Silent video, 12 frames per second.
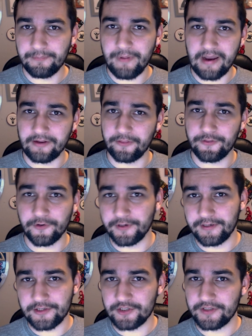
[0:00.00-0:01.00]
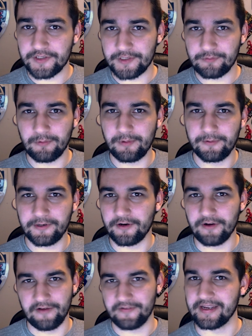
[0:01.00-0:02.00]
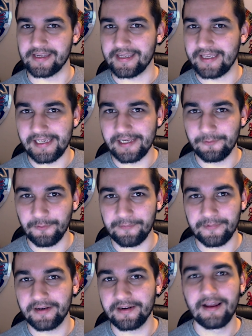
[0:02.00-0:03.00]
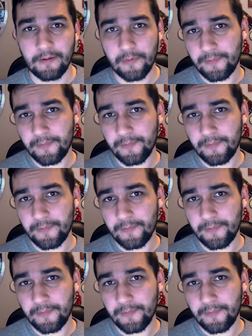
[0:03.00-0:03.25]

Back in 3rd edition, this is what we would call having a keen weapon,